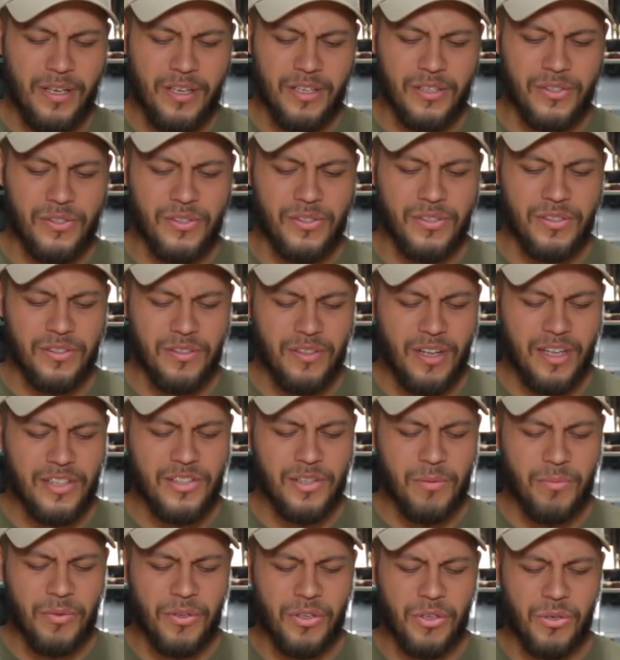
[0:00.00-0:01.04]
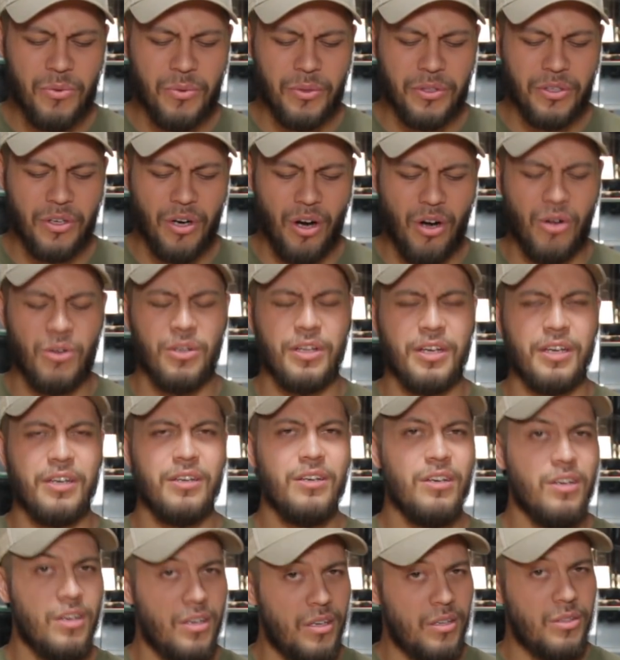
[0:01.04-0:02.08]
is not something you would call a
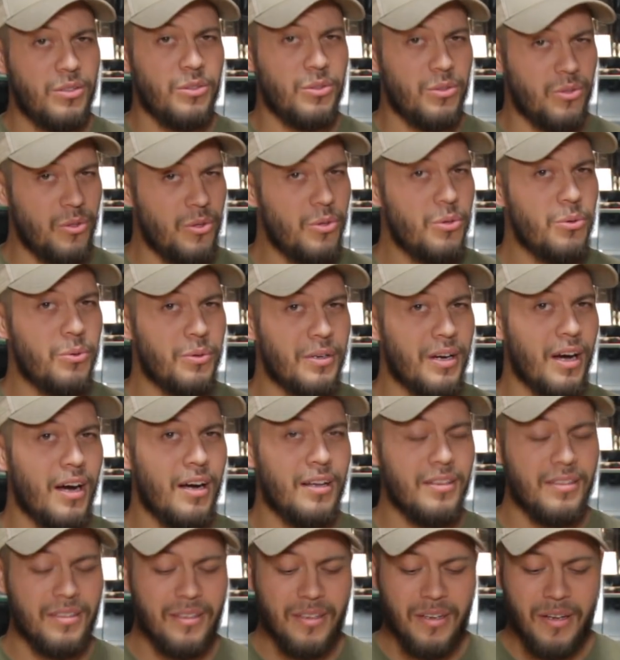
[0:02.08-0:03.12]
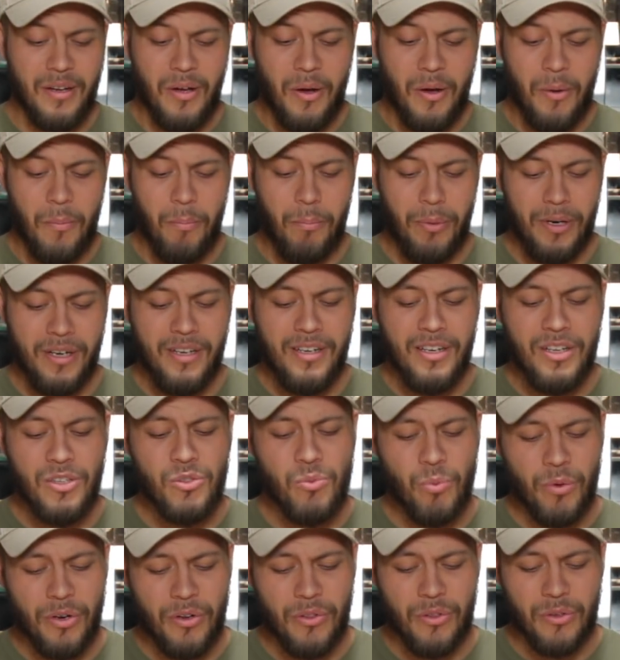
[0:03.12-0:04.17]
new gun, but it is
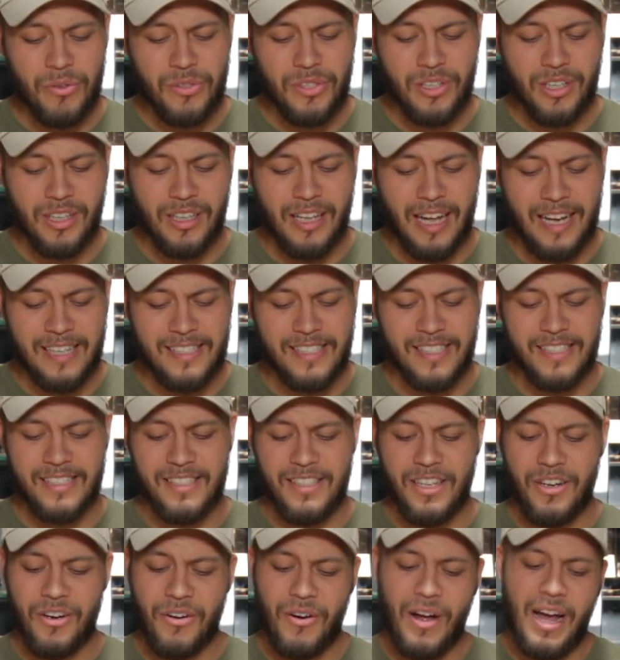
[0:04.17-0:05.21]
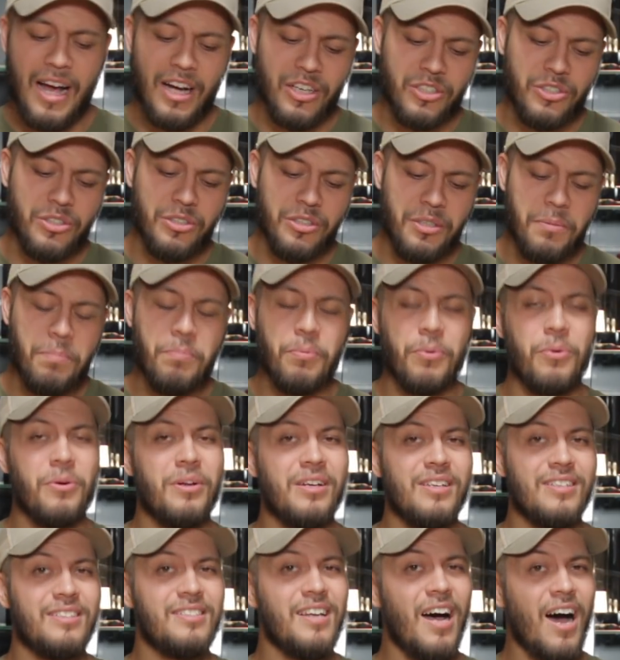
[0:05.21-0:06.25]
one of those classics that are actually
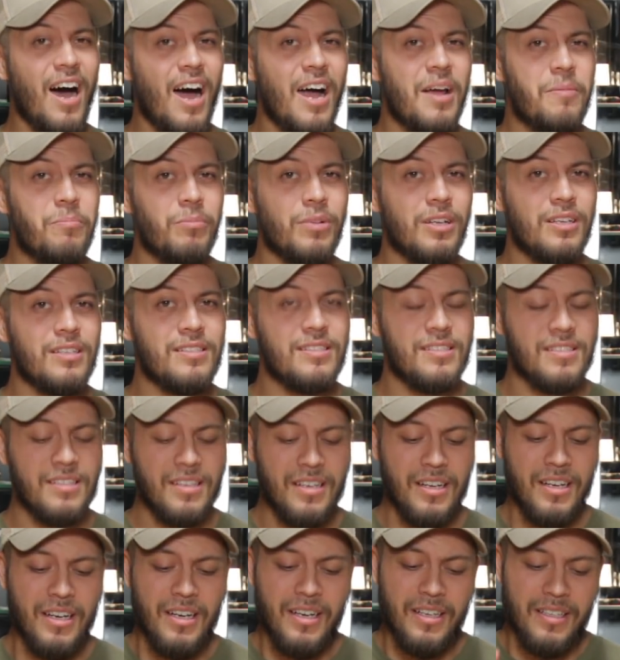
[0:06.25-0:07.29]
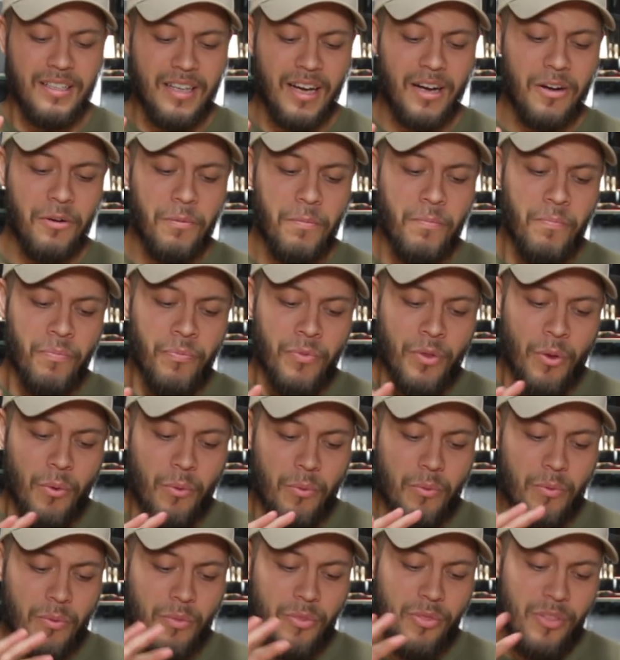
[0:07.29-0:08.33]
pretty timeless. Now,
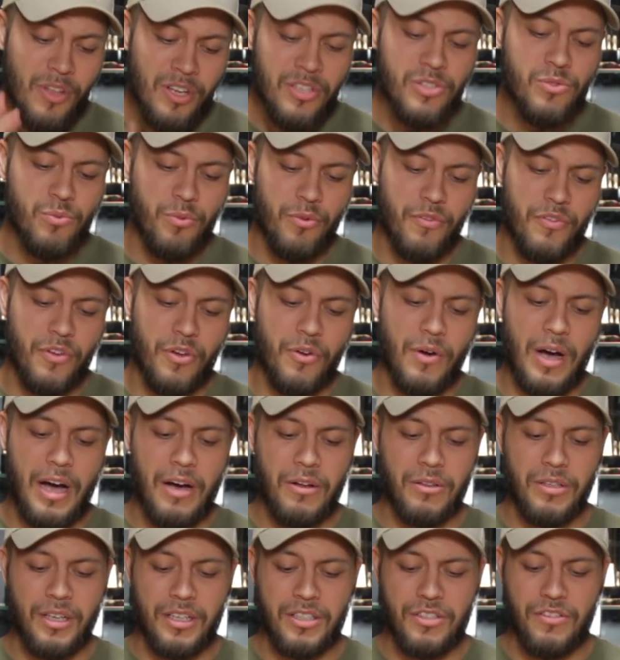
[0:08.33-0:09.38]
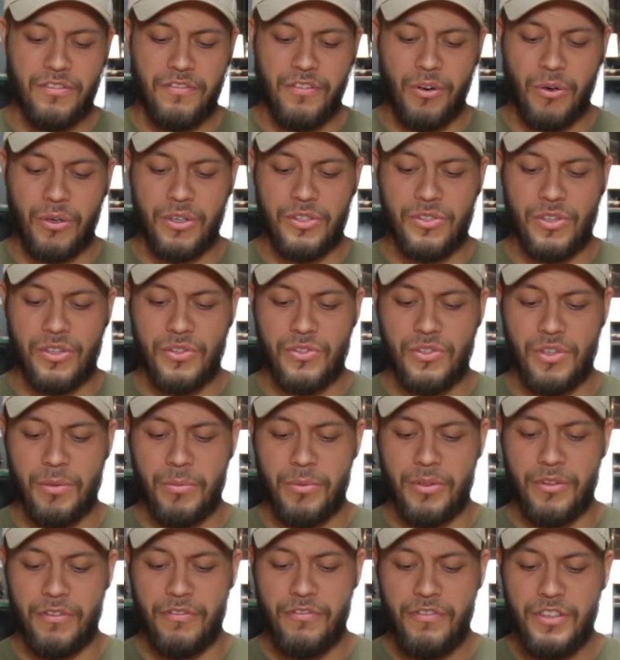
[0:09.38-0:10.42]
this review I would like to focus on some
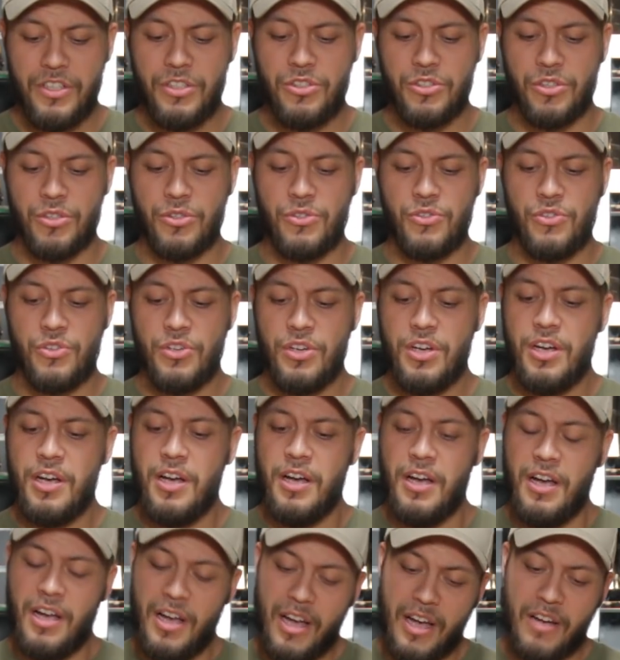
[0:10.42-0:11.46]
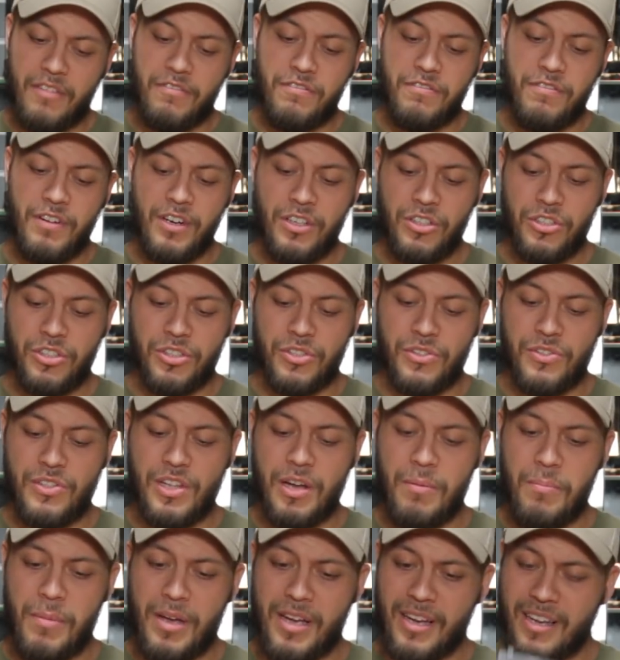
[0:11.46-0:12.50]
of the features and functions
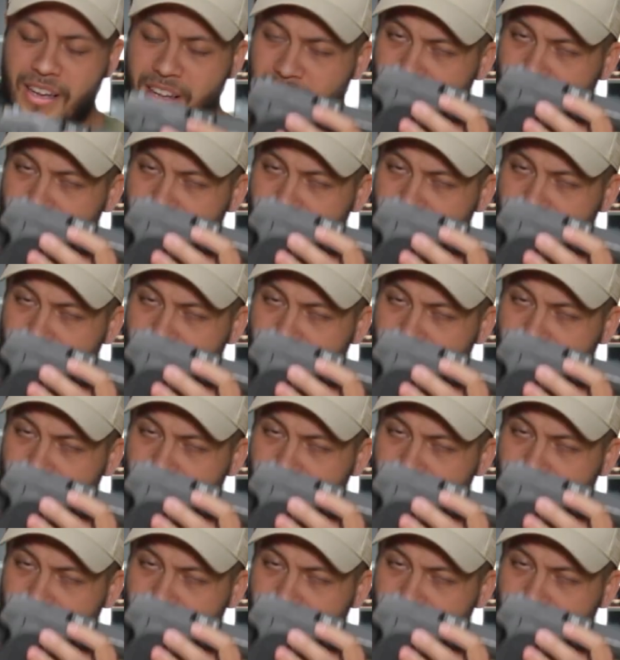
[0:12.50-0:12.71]
that make